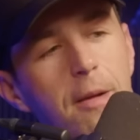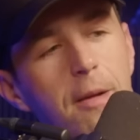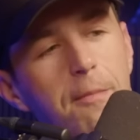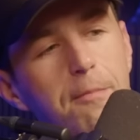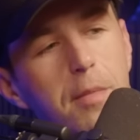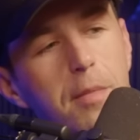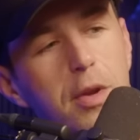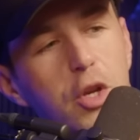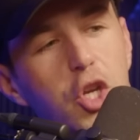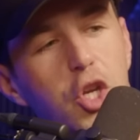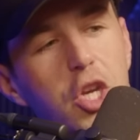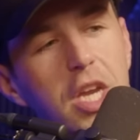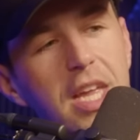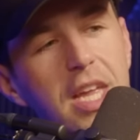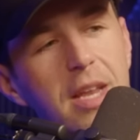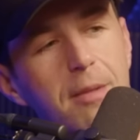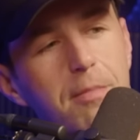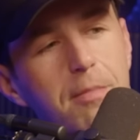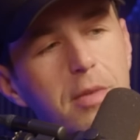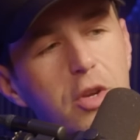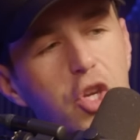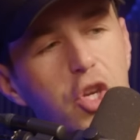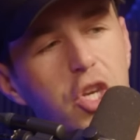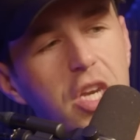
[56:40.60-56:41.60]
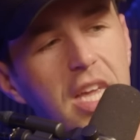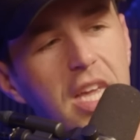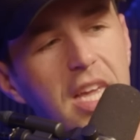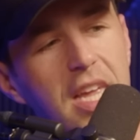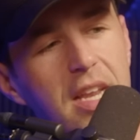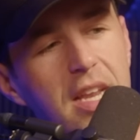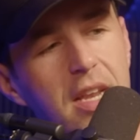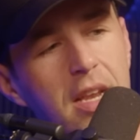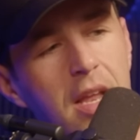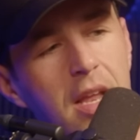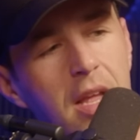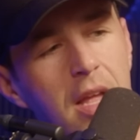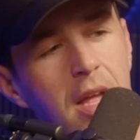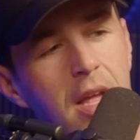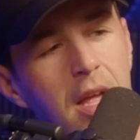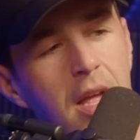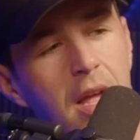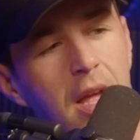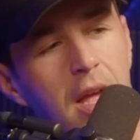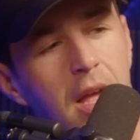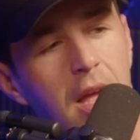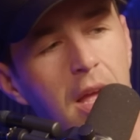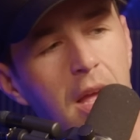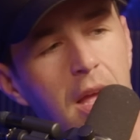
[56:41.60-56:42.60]
Shoot. machine, machine.
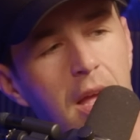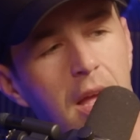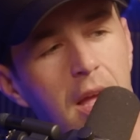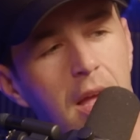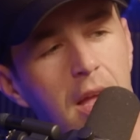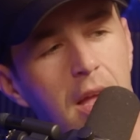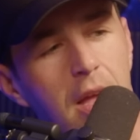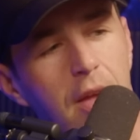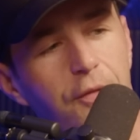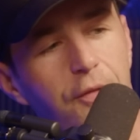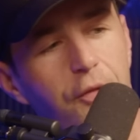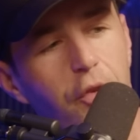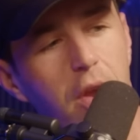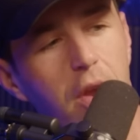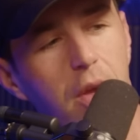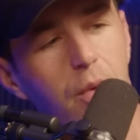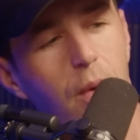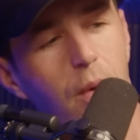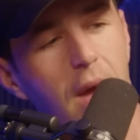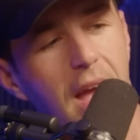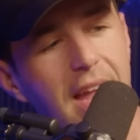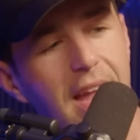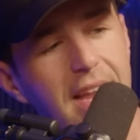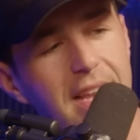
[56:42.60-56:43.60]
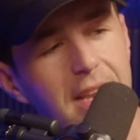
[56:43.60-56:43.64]
No, no, no. You're free right. weight.